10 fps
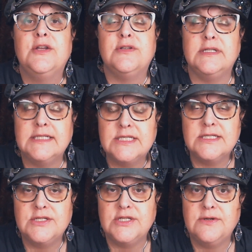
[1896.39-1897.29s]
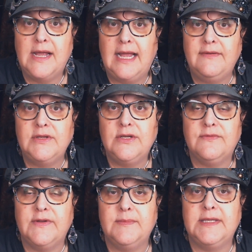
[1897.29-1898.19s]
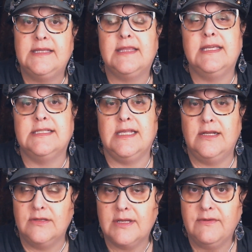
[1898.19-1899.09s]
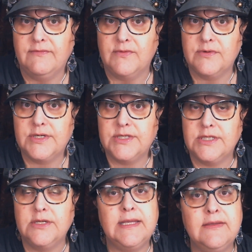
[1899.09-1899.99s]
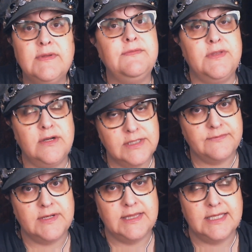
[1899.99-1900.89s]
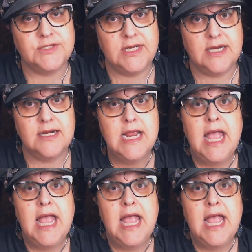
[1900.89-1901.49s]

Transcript: traditions you have in your family and the things that you're looking forward to, even if they're different this year,